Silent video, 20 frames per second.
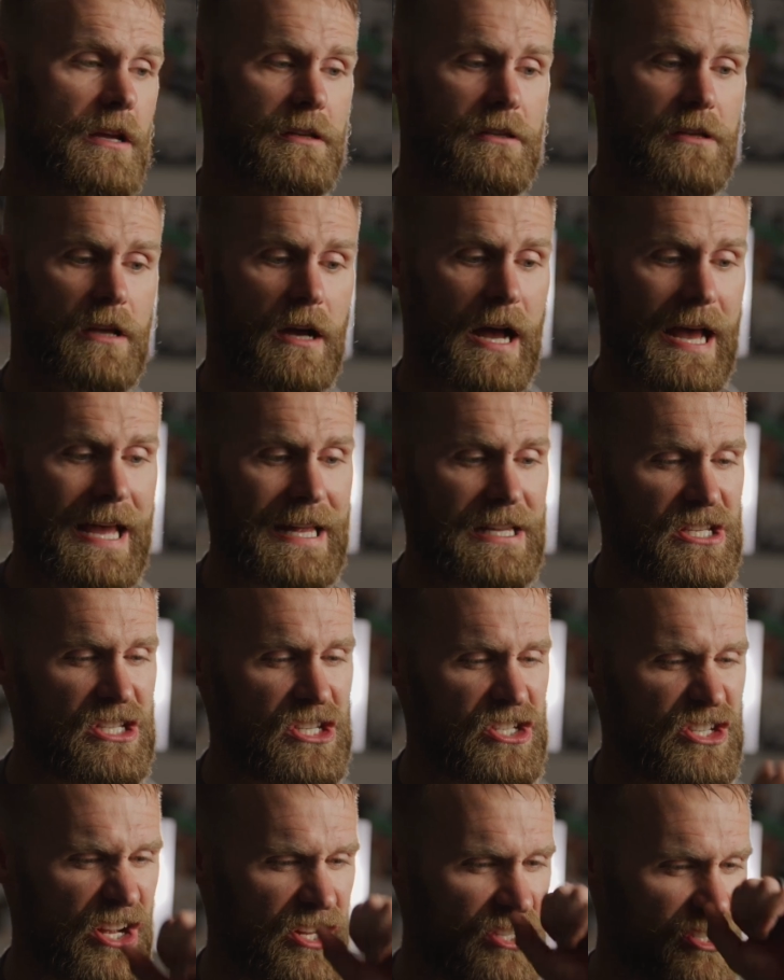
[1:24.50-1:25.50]
I had
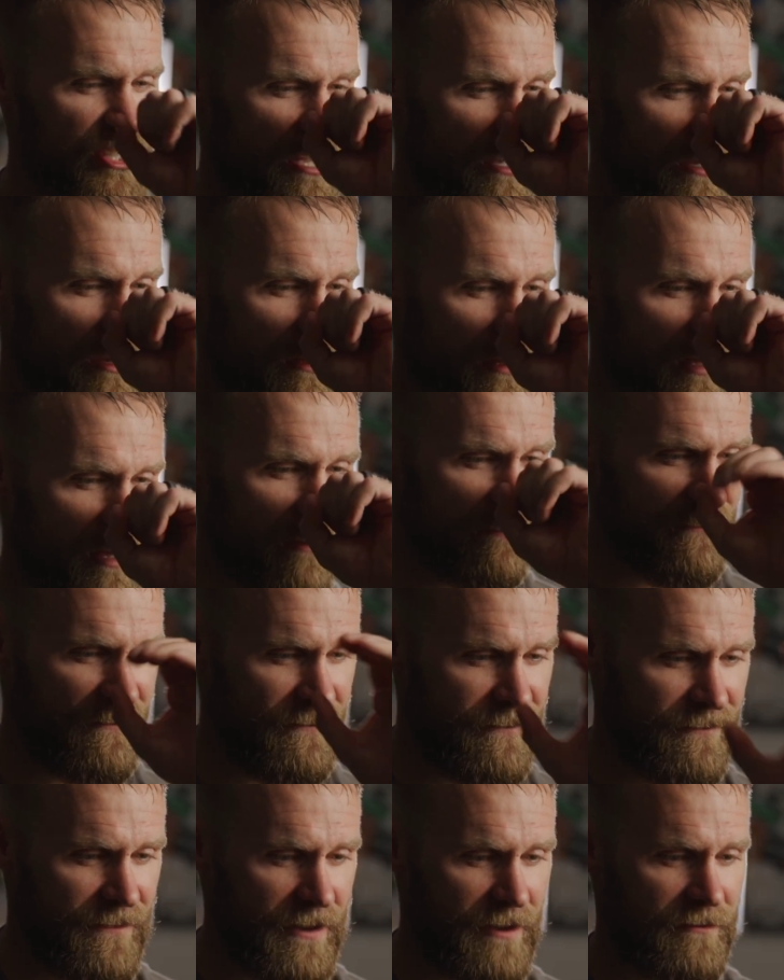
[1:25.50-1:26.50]
such a
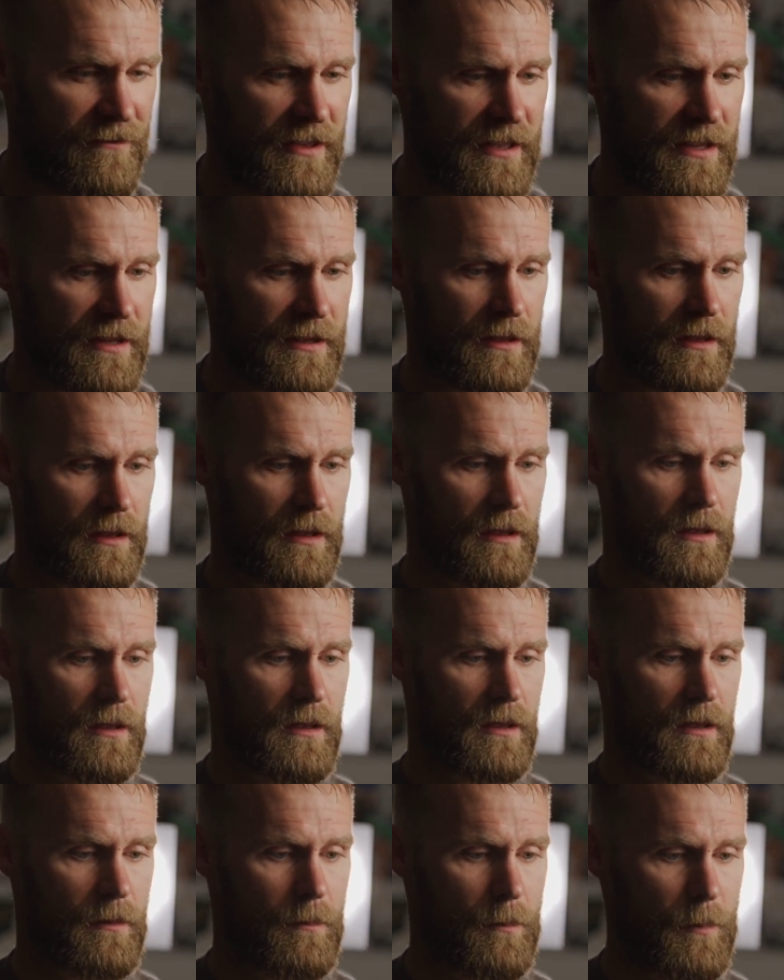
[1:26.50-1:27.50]
vivid
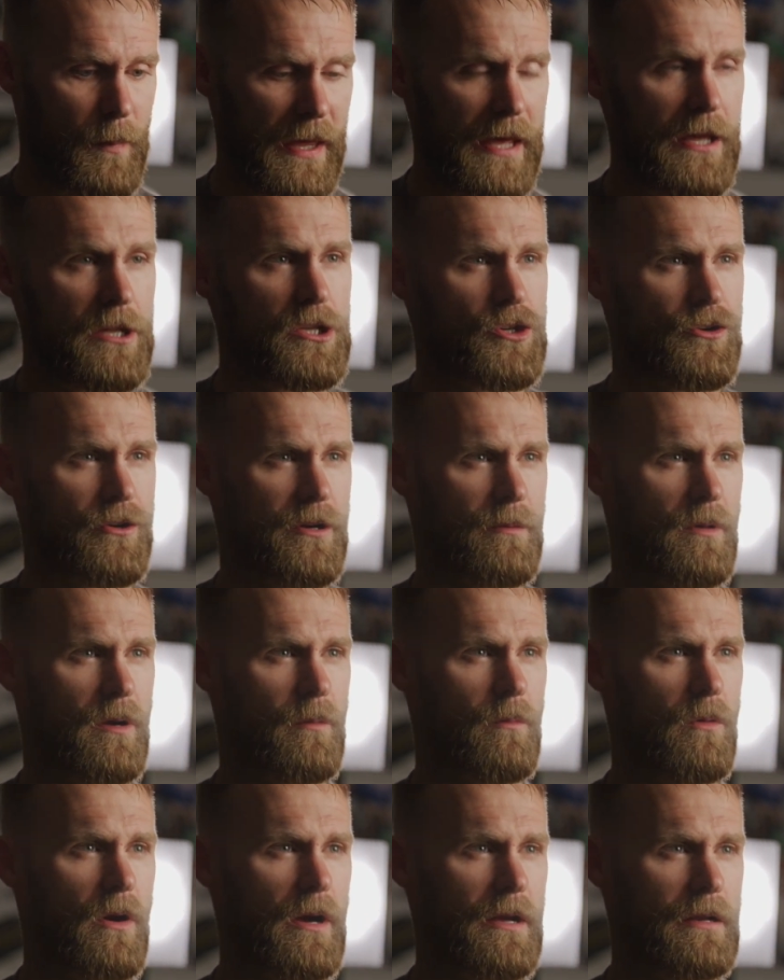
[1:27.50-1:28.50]
picture in my
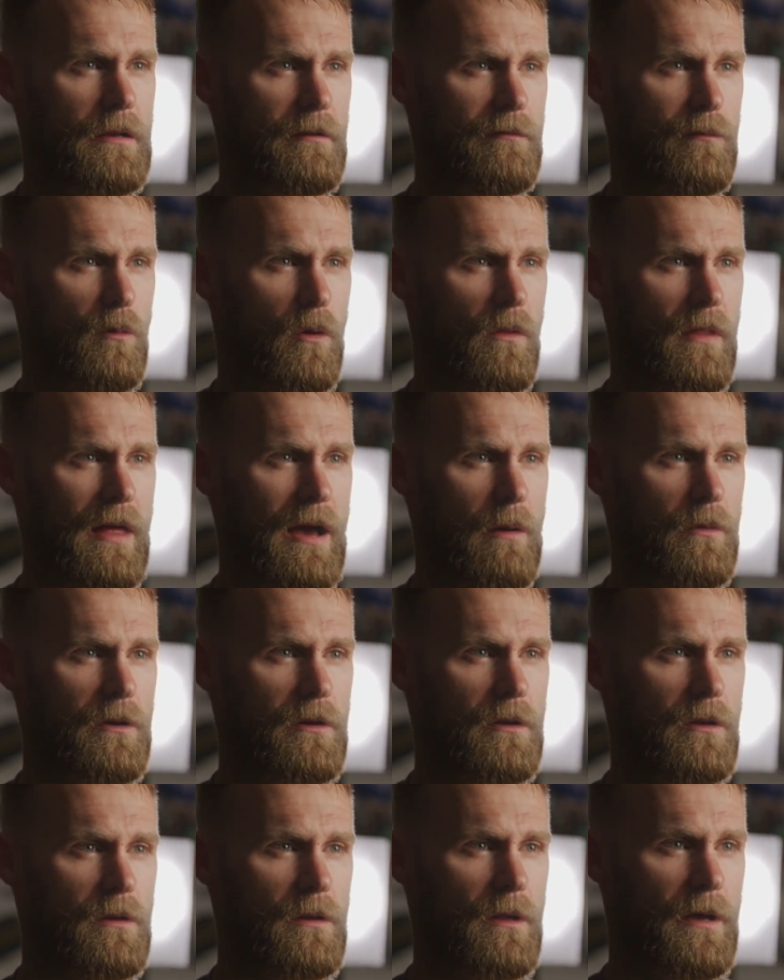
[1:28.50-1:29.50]
mind of what that would
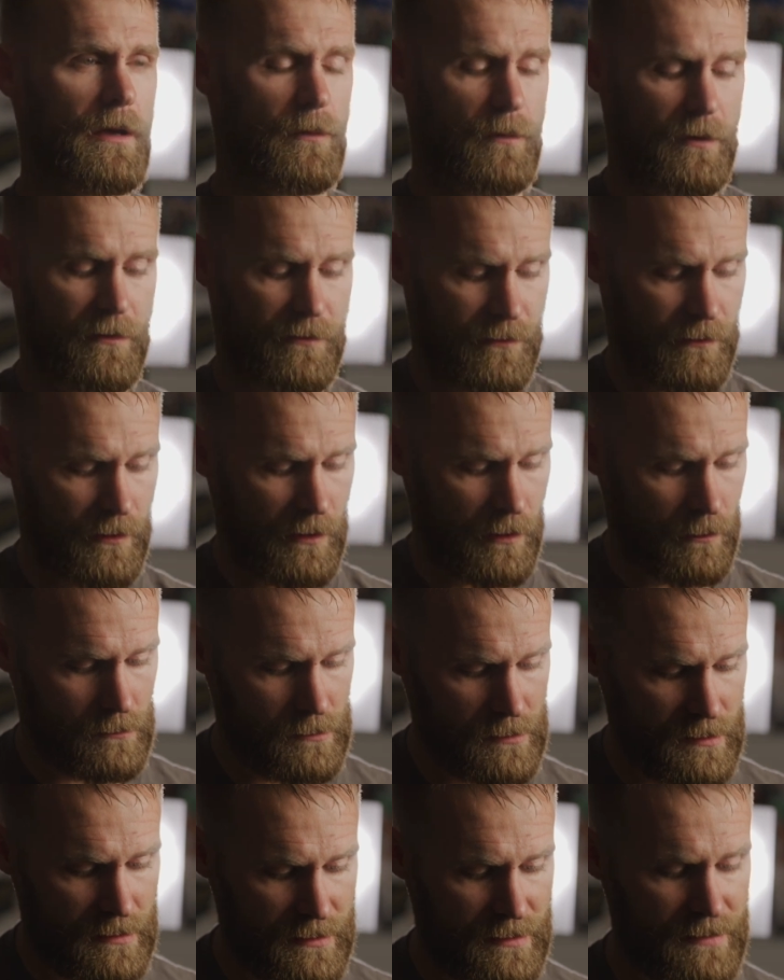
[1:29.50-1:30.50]
look like with, you know,
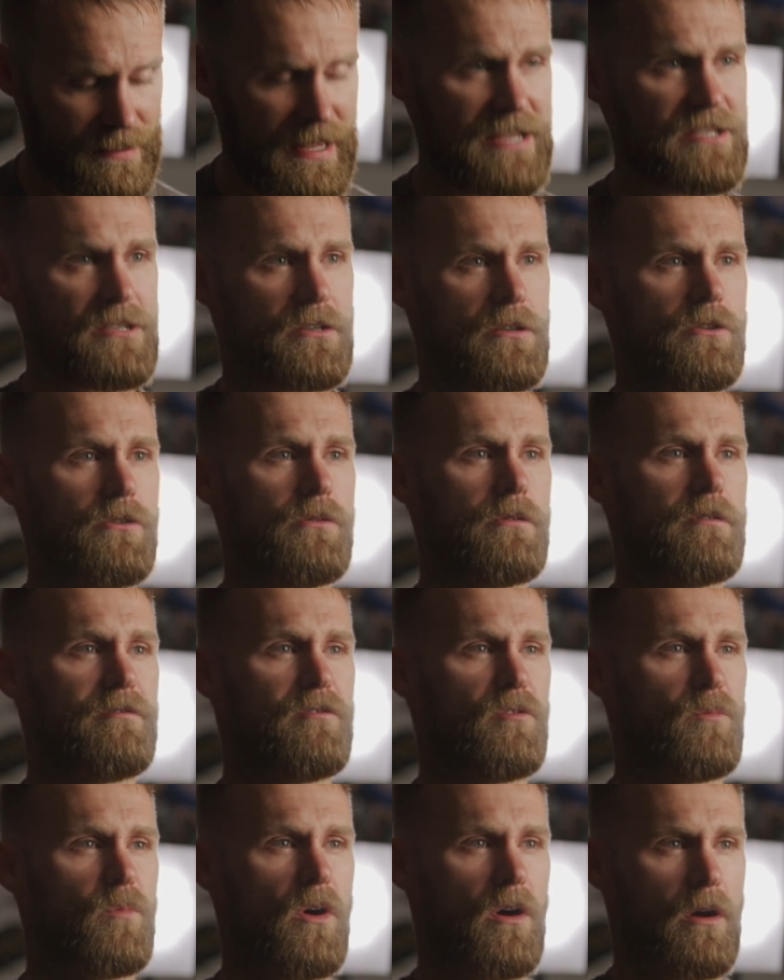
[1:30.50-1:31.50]
desert
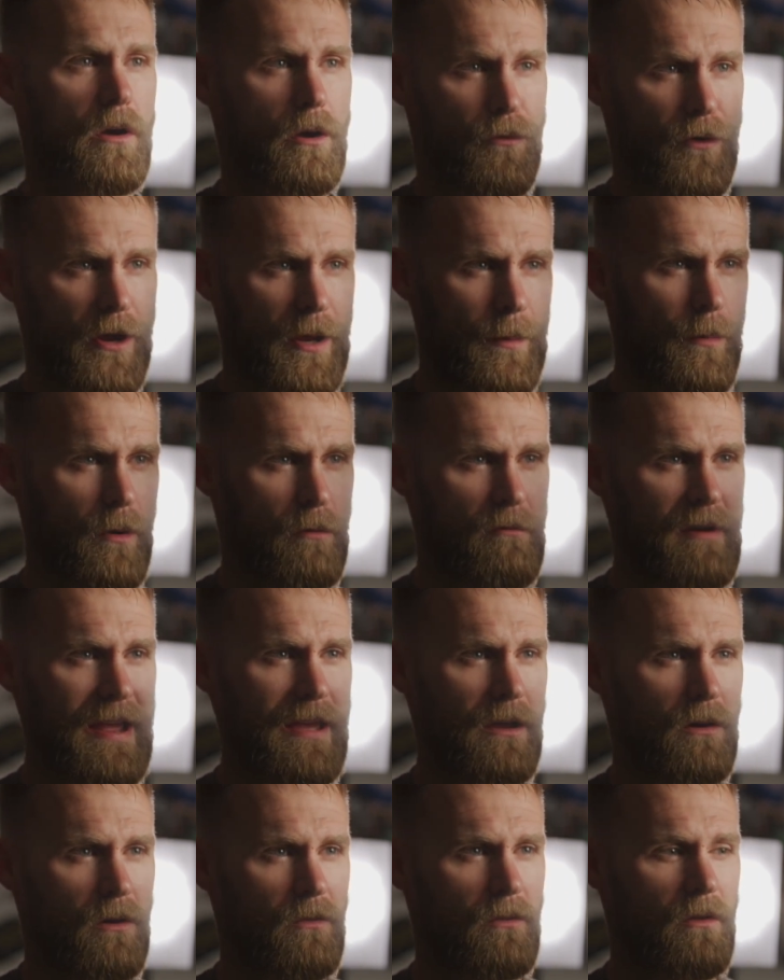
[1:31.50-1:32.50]
uniform on, green
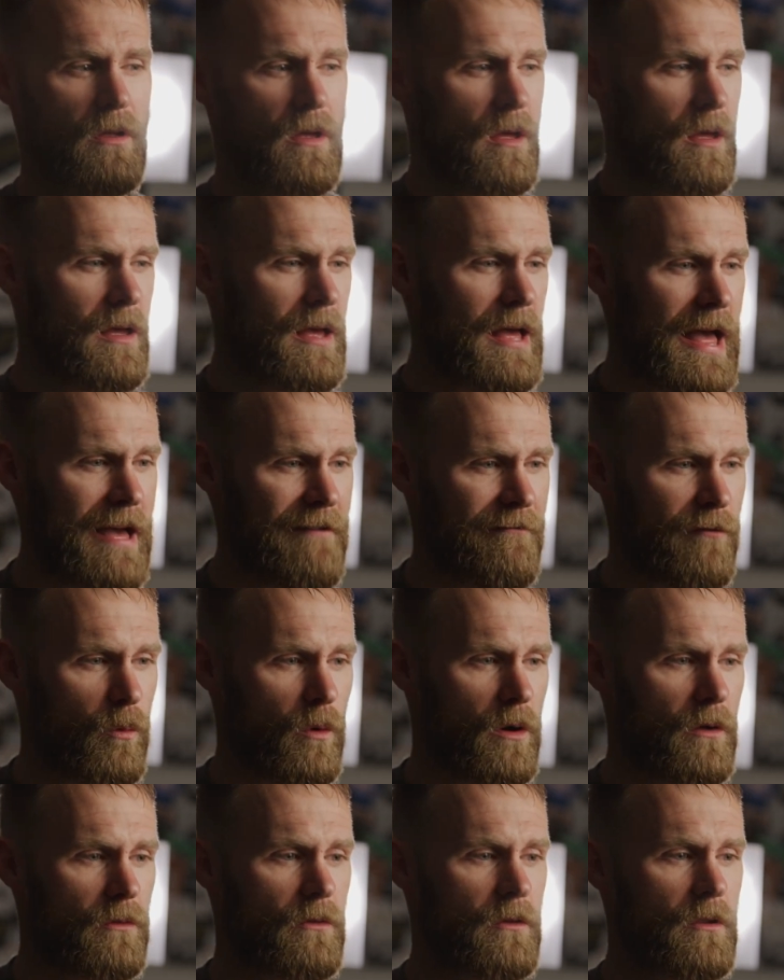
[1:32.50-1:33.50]
beret on,
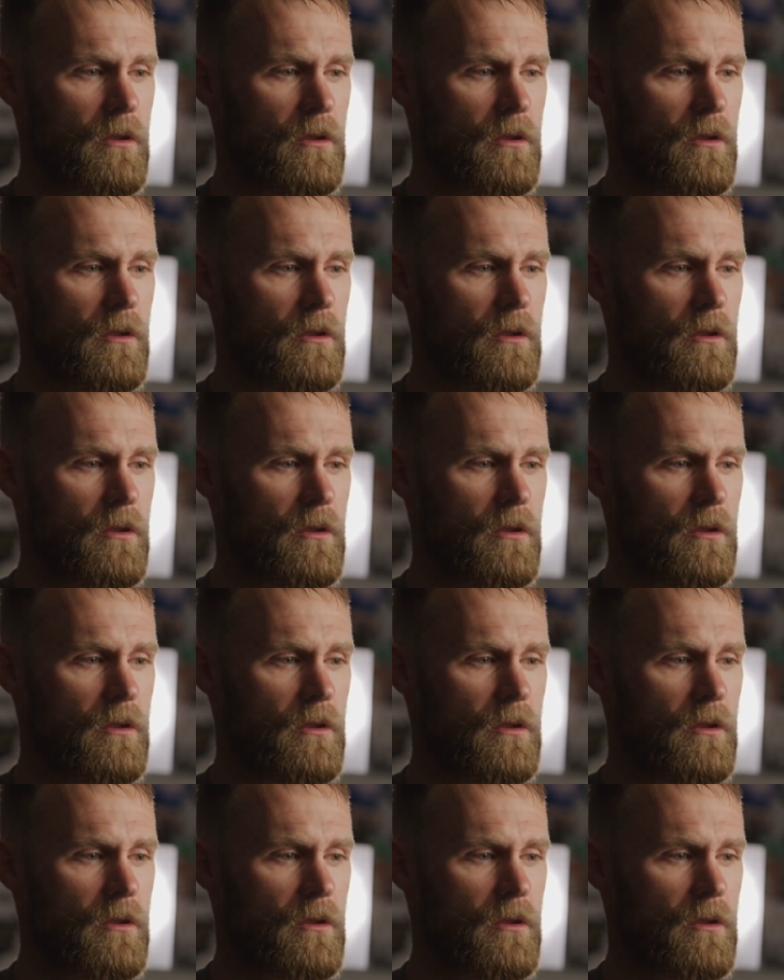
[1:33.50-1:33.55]
everyone